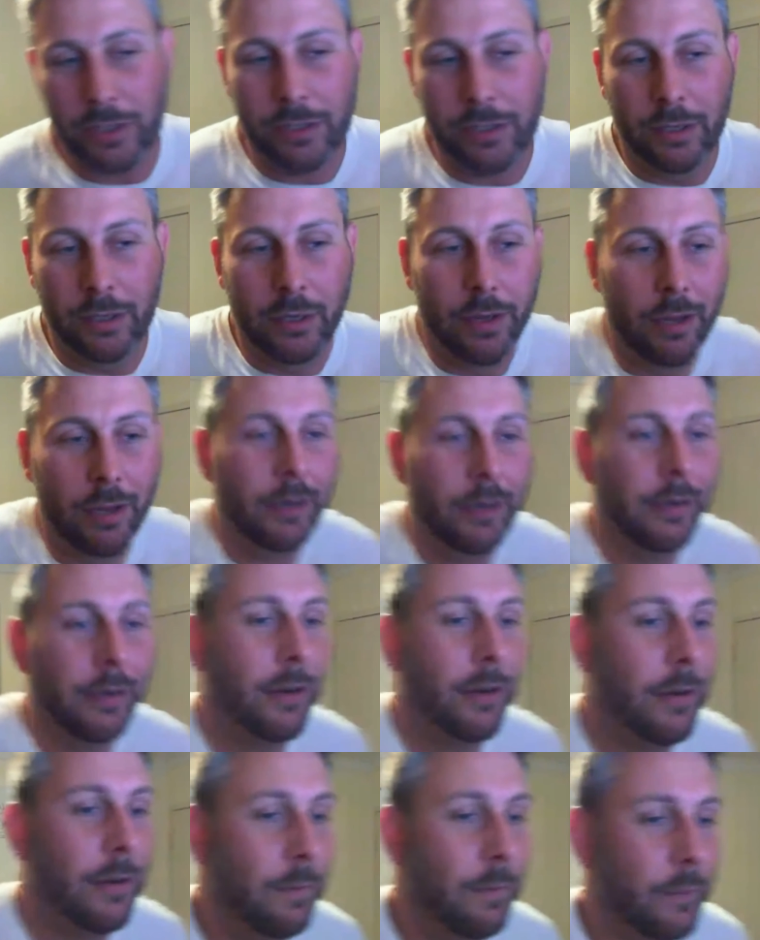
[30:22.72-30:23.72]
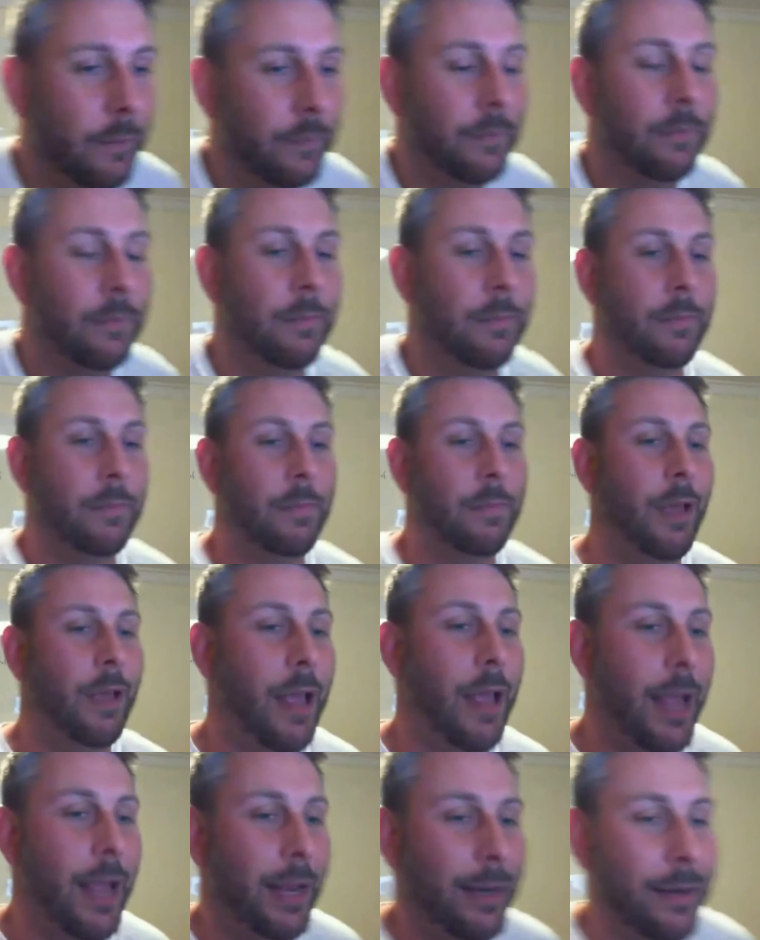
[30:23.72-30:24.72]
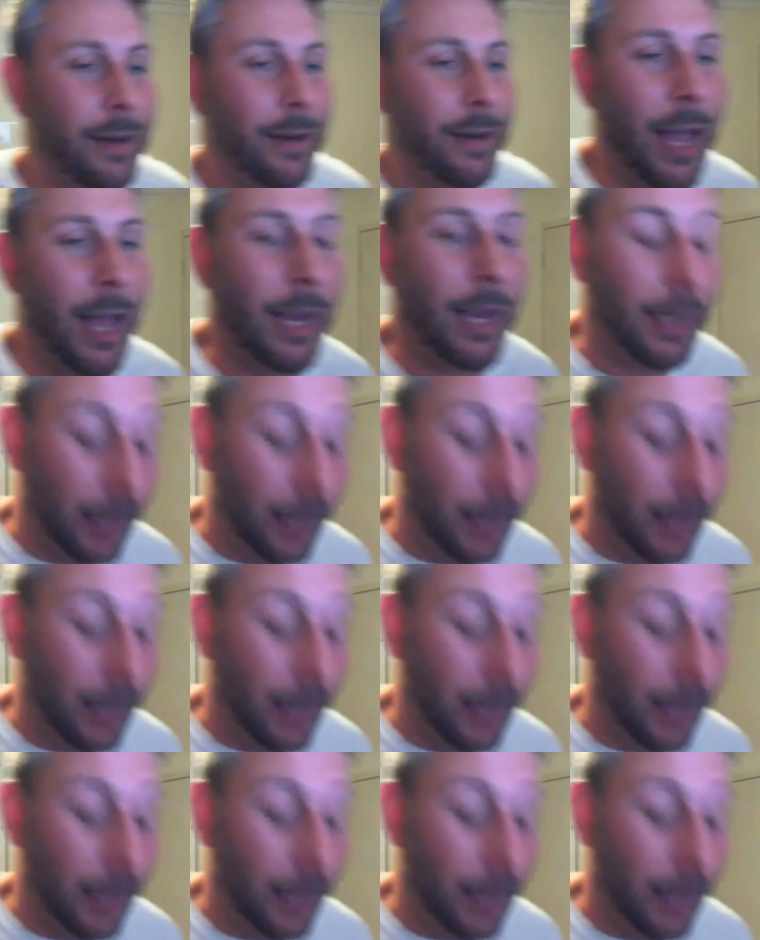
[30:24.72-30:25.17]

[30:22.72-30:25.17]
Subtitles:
a lot, and luckily it